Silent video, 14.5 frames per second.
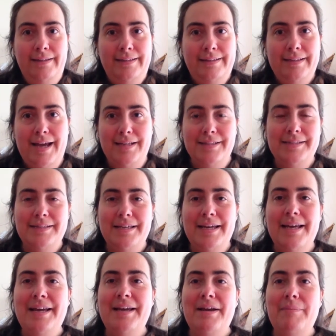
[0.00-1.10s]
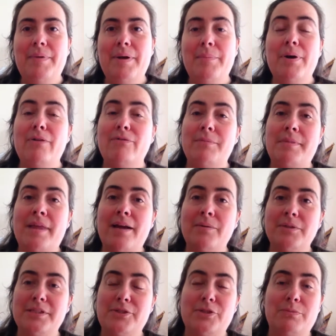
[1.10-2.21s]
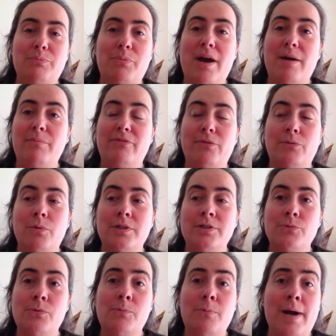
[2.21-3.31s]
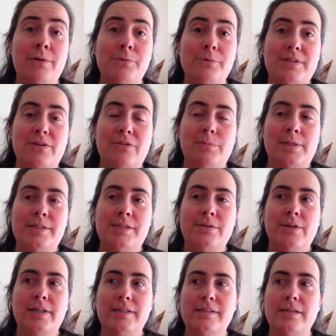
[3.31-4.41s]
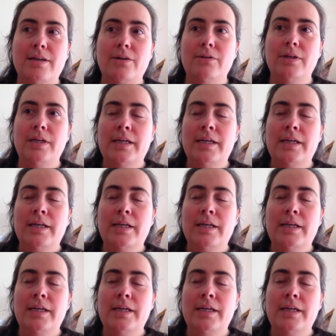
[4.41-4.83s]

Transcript: Yes, apart from that, it's just prep for Wonderwall Wales that I've been doing, so